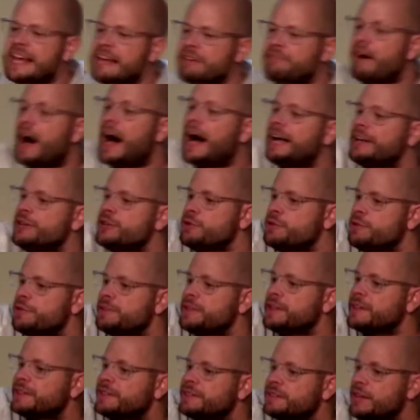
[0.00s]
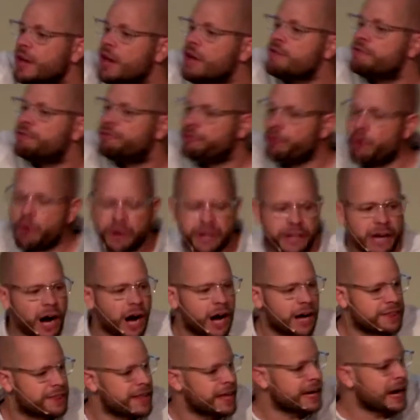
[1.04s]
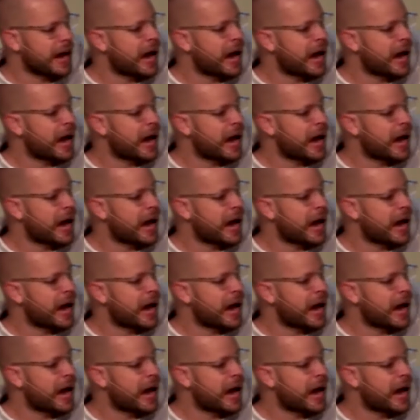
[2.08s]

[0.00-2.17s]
If I do this for God, then